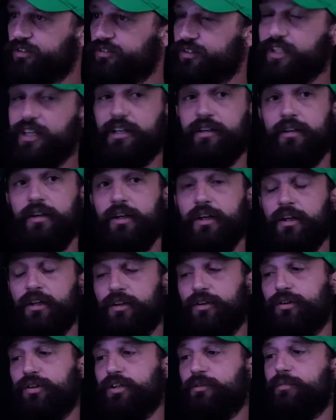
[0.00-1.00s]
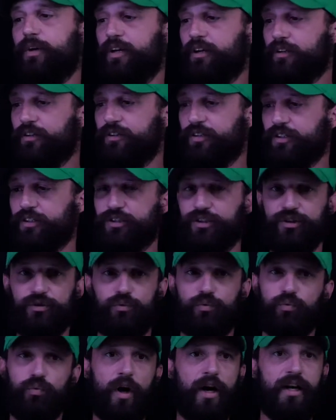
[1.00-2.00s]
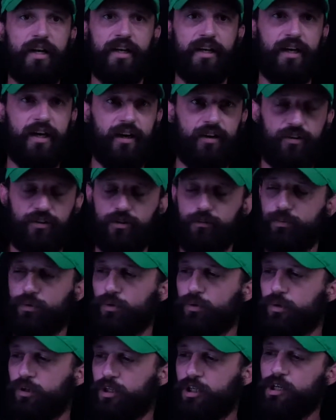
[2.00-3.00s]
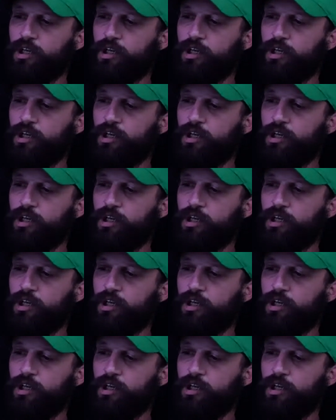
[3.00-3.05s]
Again, looking better than just writing it out on the board